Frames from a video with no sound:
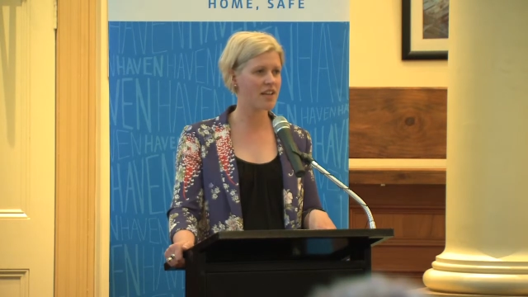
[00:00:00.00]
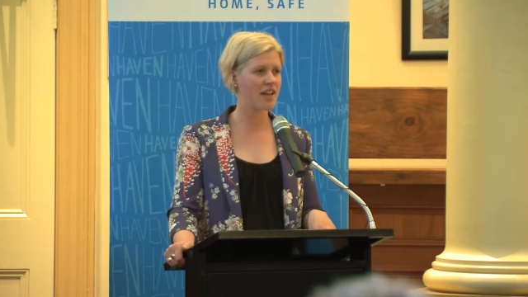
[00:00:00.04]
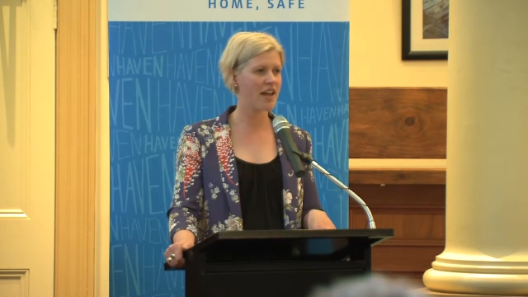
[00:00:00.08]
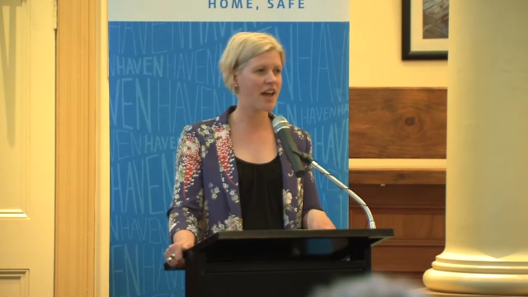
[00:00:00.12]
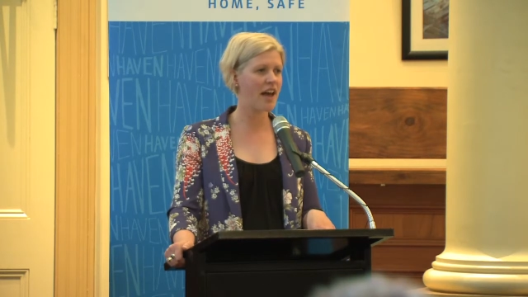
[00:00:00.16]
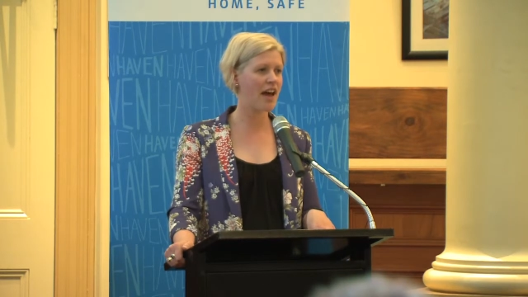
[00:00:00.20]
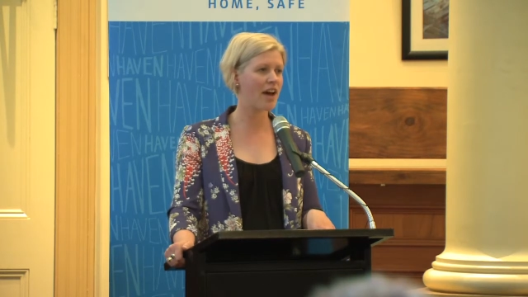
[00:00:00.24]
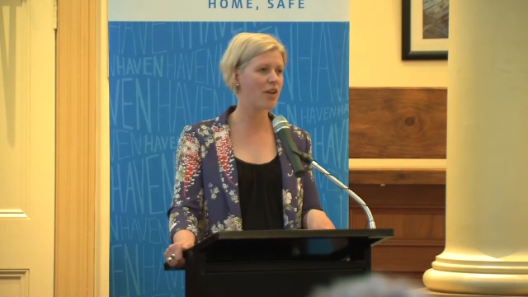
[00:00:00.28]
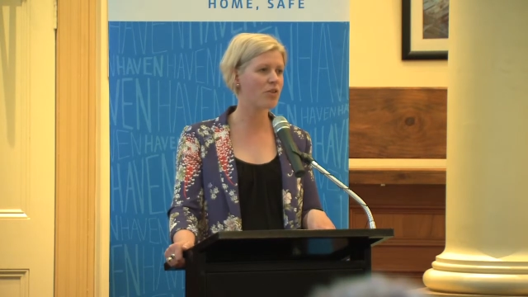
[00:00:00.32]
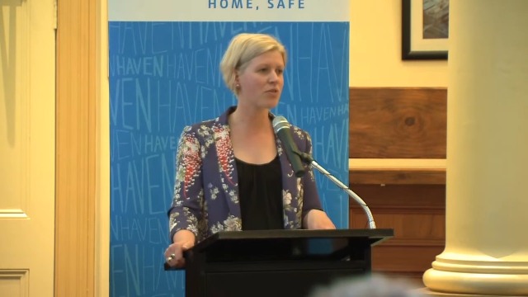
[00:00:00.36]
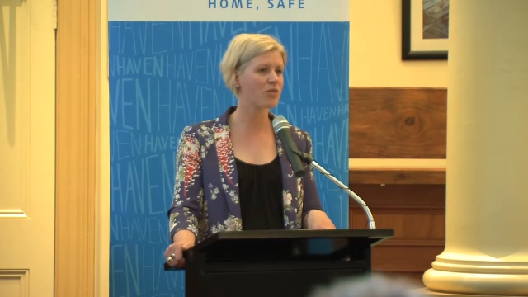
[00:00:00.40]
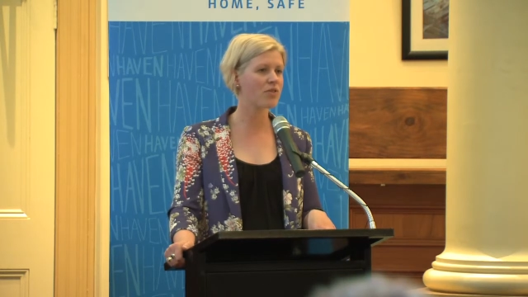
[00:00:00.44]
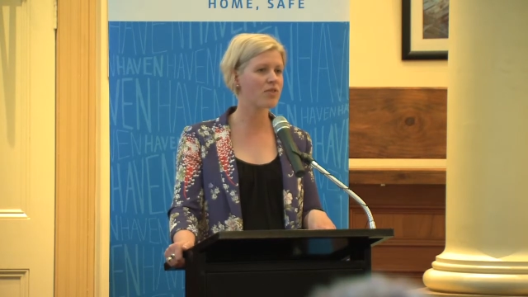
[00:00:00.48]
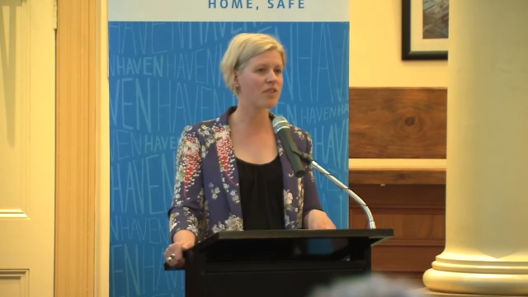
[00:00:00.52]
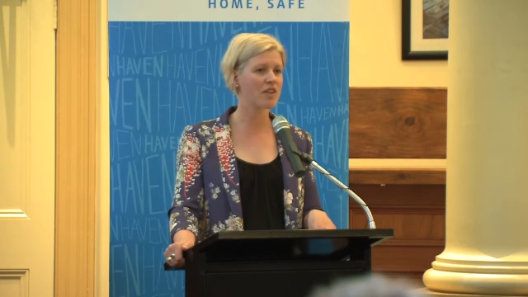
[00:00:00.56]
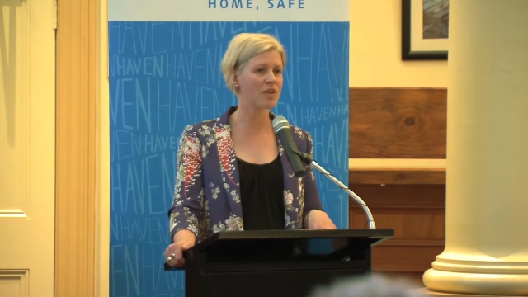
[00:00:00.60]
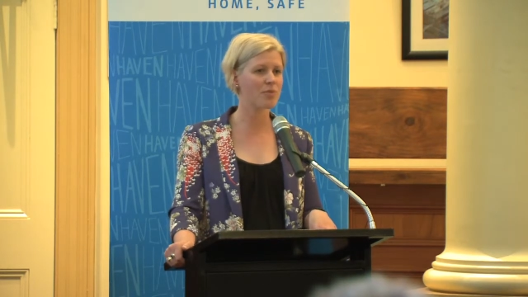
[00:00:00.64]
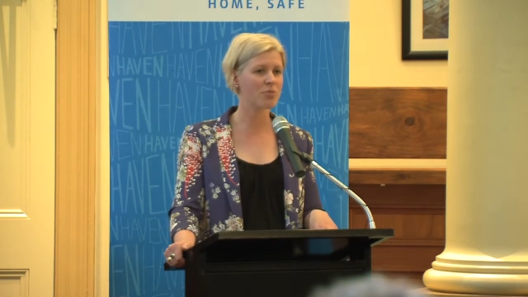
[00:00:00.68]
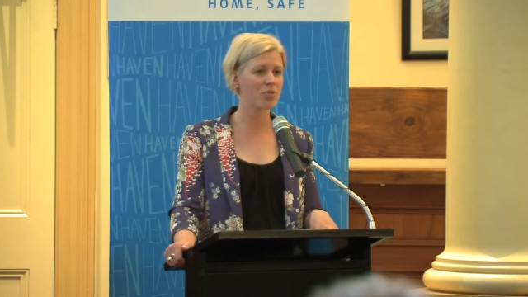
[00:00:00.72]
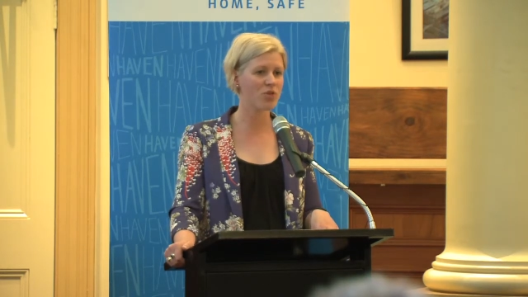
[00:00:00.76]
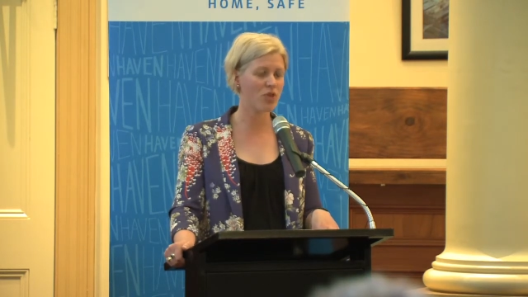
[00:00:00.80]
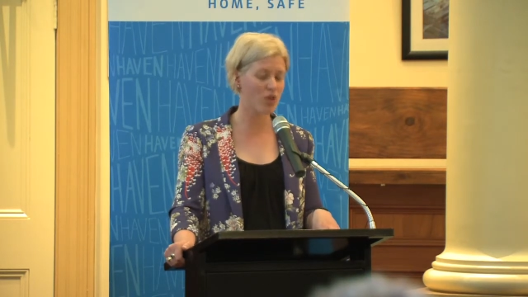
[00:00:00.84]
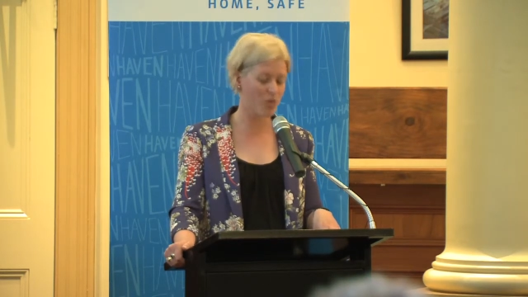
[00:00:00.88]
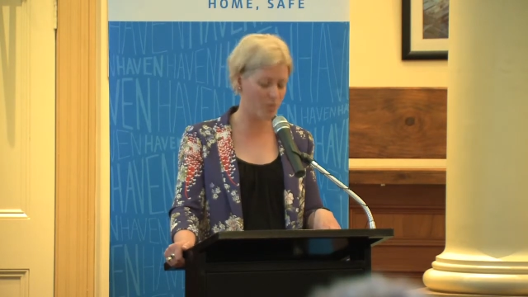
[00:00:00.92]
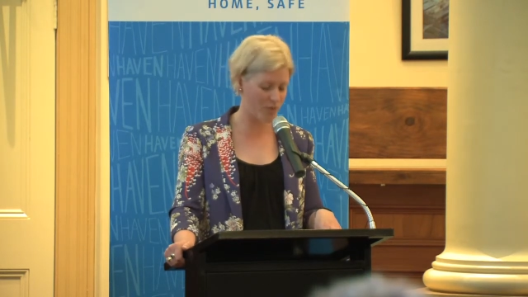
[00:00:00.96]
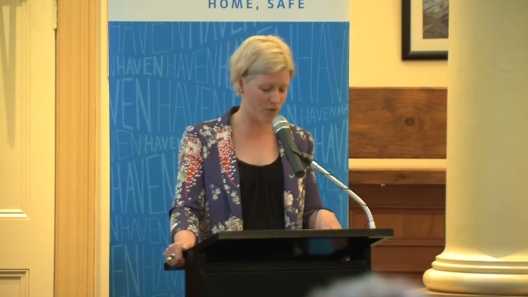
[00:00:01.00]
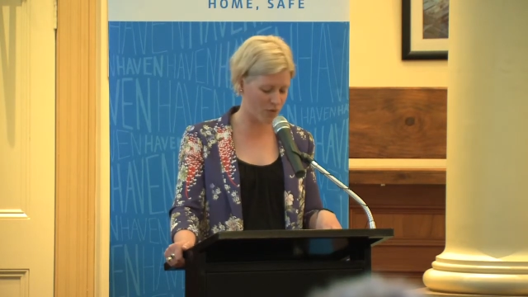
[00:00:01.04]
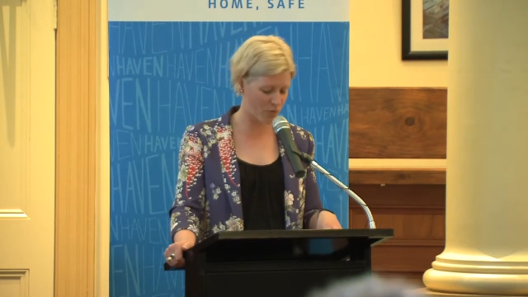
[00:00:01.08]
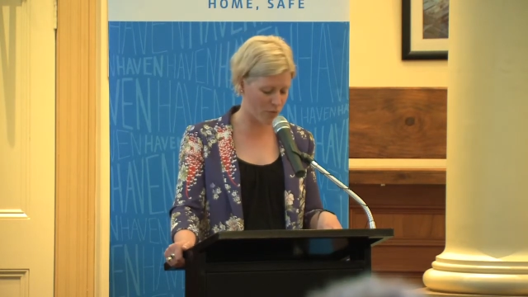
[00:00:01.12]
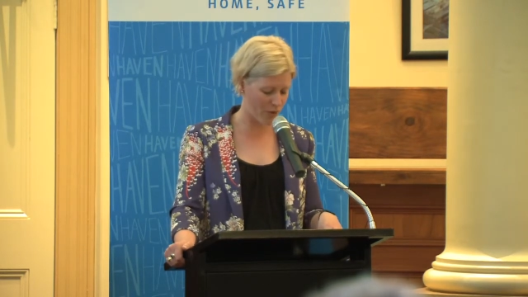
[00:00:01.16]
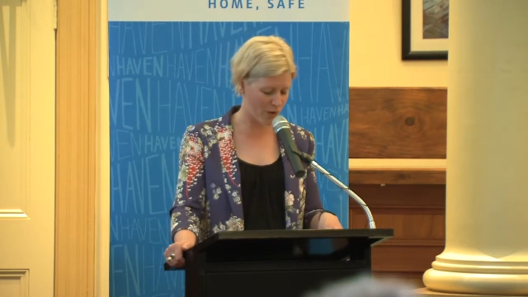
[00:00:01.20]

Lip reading: health, employment and